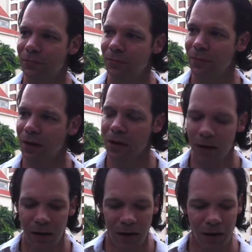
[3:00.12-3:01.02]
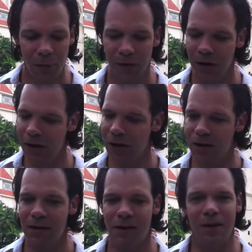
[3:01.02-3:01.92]
to sustain their
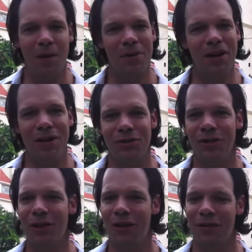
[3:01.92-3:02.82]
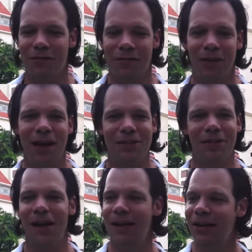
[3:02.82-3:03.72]
energy levels? Combination of. Or is it just
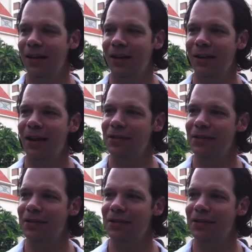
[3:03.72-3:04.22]
enthusiasm?